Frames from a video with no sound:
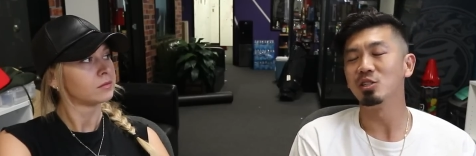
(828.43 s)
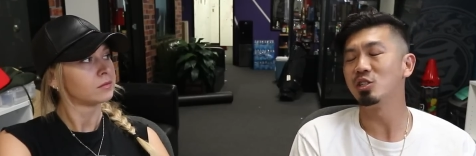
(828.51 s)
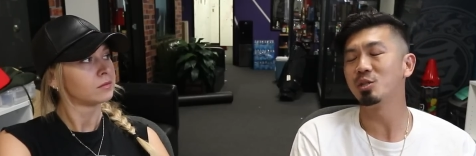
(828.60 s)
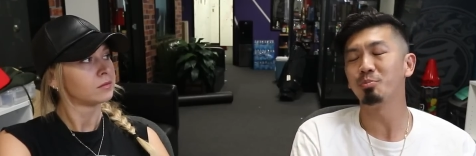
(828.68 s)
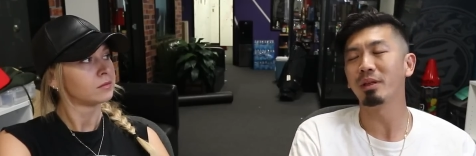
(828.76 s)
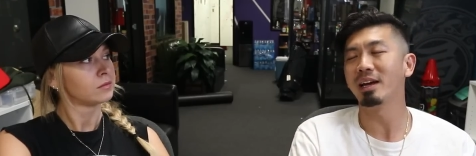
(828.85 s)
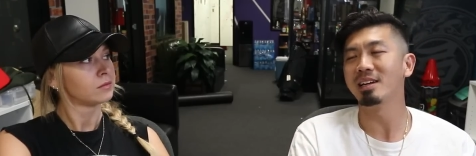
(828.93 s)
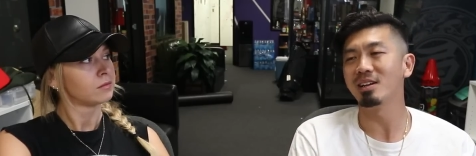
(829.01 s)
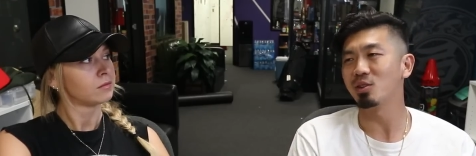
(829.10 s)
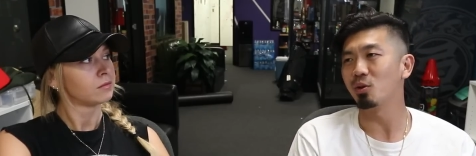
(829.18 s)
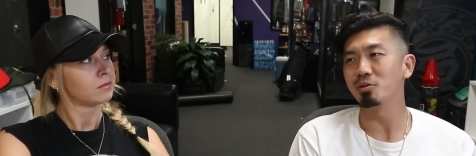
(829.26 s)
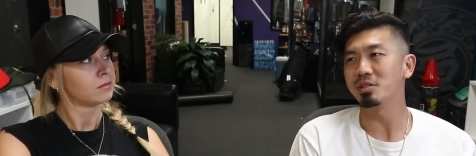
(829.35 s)
Speaker 1: You're just planning
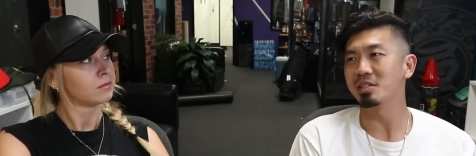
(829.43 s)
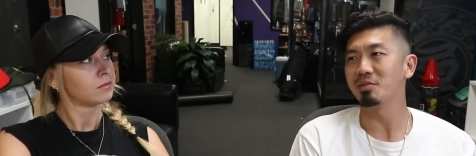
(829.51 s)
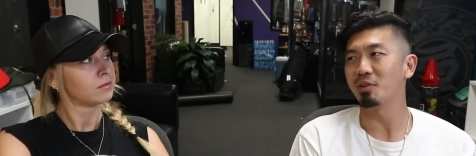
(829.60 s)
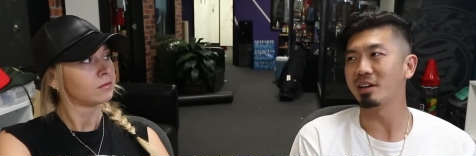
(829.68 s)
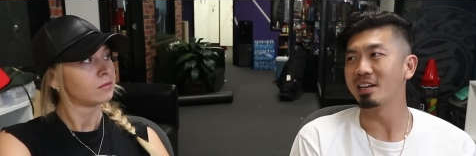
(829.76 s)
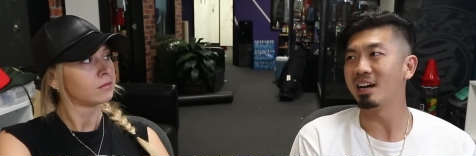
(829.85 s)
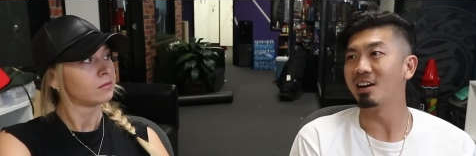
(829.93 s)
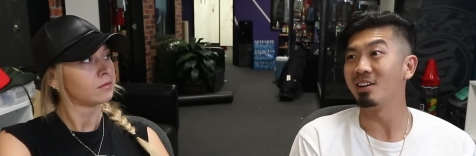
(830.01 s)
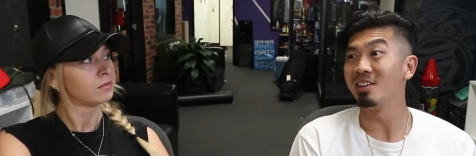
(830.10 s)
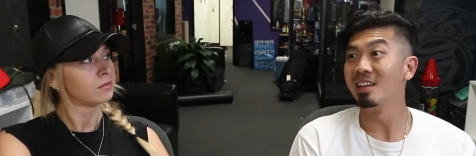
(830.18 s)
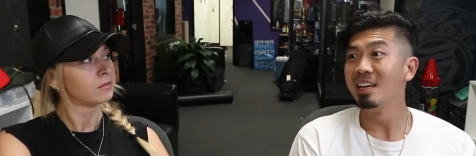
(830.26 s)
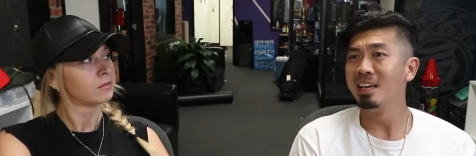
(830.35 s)
out the whole sleeve right mm.
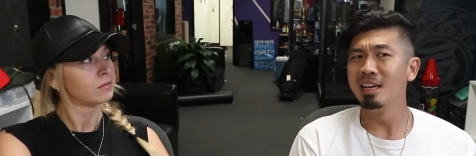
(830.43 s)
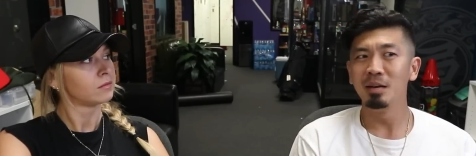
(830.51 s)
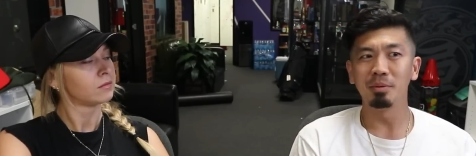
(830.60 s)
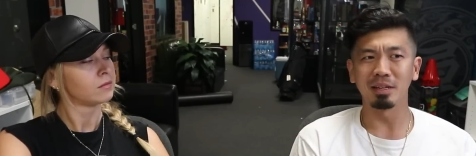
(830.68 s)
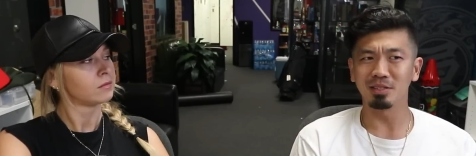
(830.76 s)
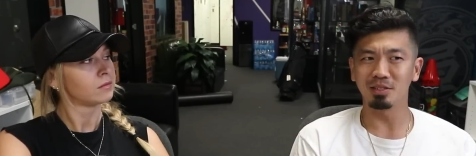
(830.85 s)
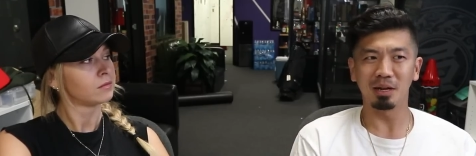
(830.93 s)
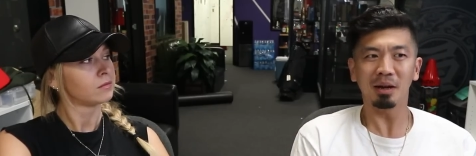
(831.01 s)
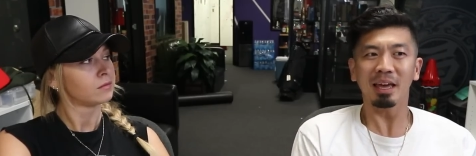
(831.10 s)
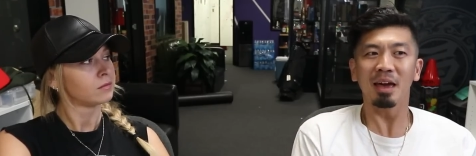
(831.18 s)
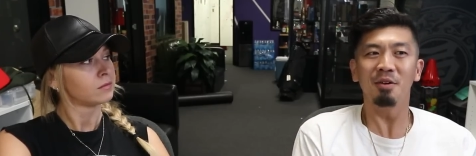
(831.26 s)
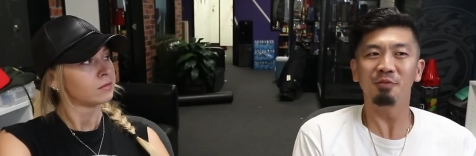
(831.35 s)
now. like, dude,
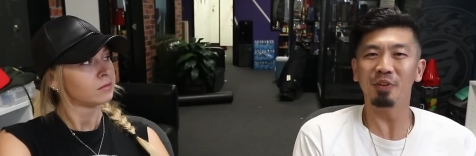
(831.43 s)
I can't